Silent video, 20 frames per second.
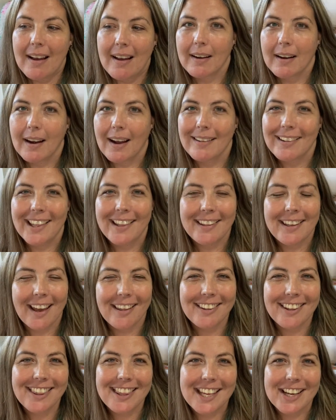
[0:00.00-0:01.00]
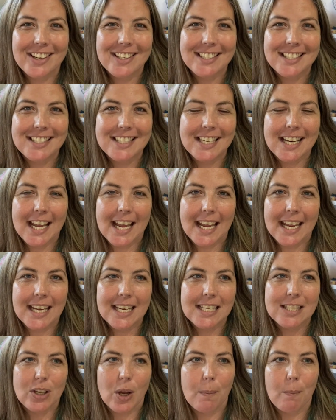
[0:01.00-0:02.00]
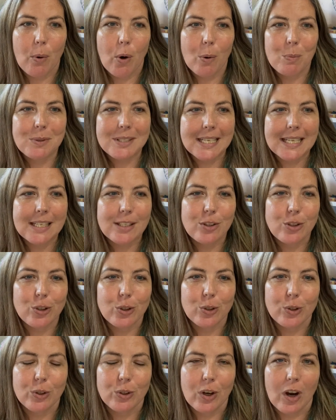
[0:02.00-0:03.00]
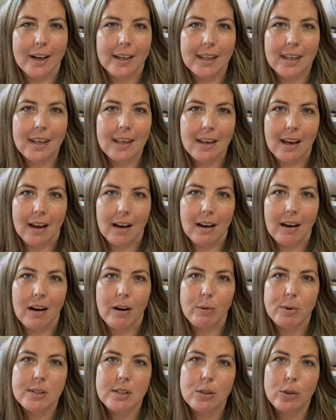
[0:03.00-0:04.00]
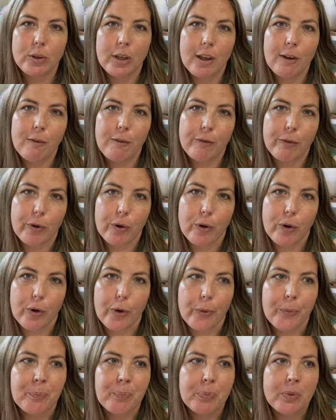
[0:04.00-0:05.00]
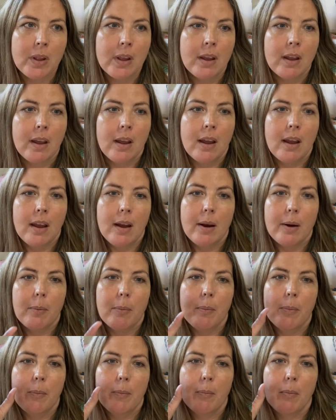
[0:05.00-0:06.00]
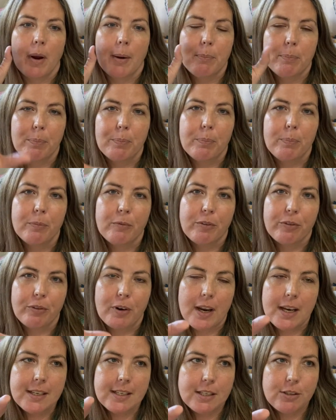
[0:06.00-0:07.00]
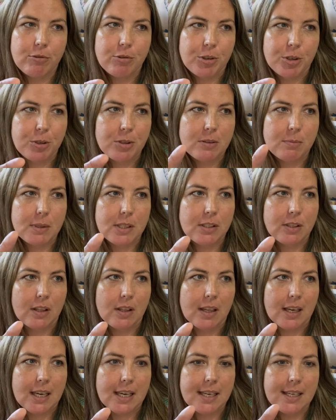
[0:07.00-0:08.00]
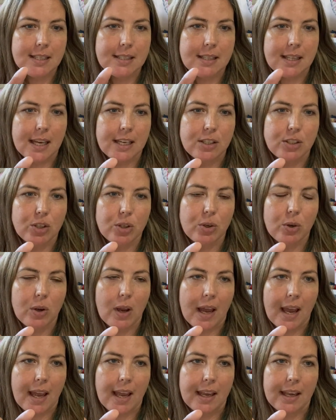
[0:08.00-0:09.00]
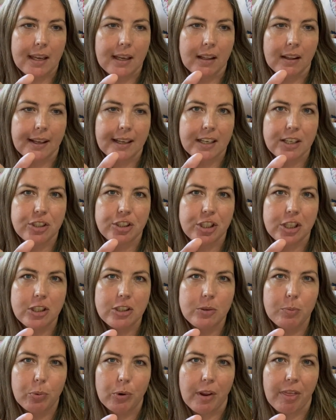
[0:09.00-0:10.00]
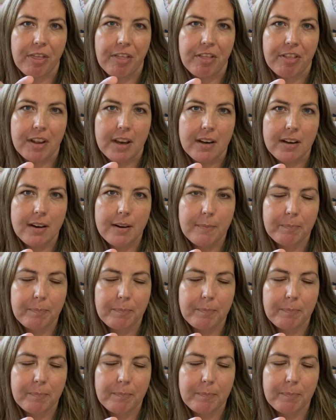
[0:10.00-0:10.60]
And then the other thing I did today is I popped into IKEA. I was looking for, my friend introduced me to these. They do like a gingerbread thin